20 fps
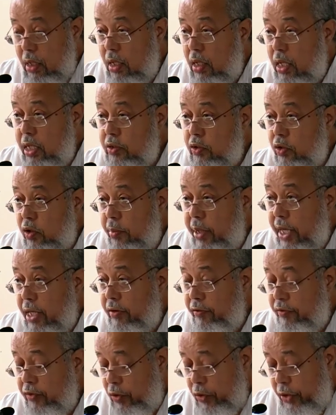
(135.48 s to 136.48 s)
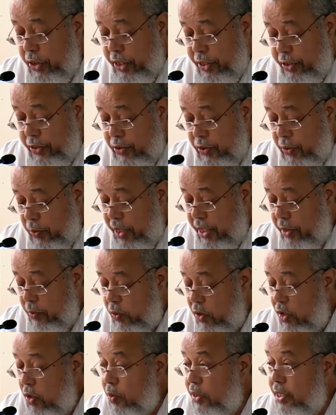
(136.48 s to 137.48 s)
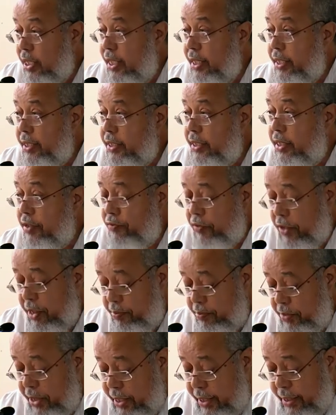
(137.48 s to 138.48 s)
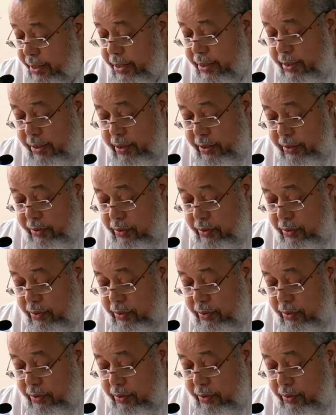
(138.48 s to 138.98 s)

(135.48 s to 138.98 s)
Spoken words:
Let's go back a few years to when the world was a little different place.